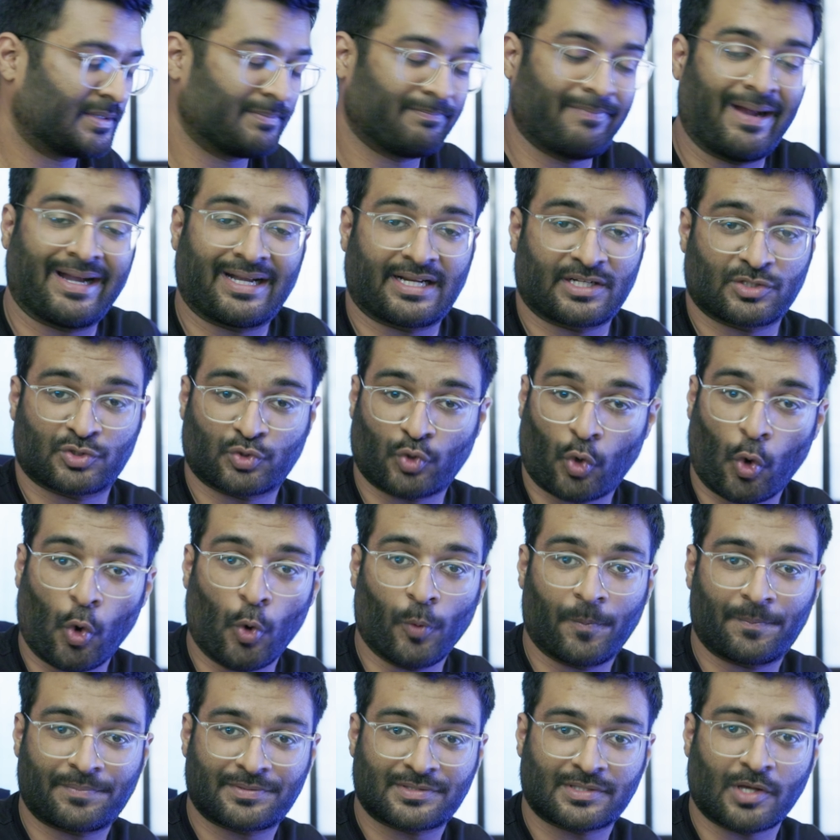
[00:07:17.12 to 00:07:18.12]
better
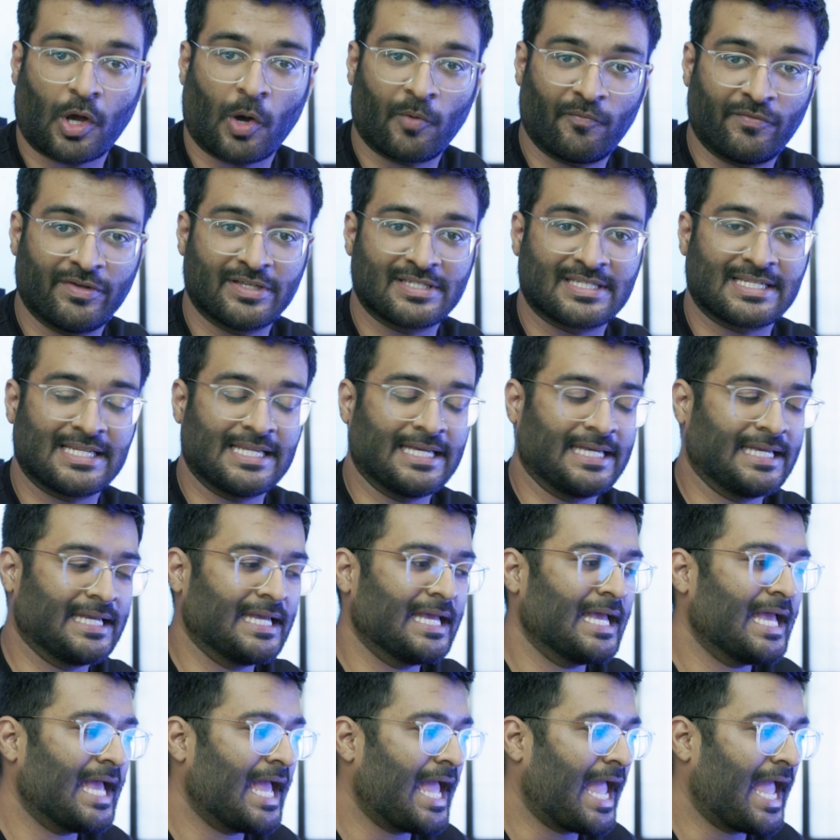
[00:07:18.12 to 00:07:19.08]
scopes, obviously,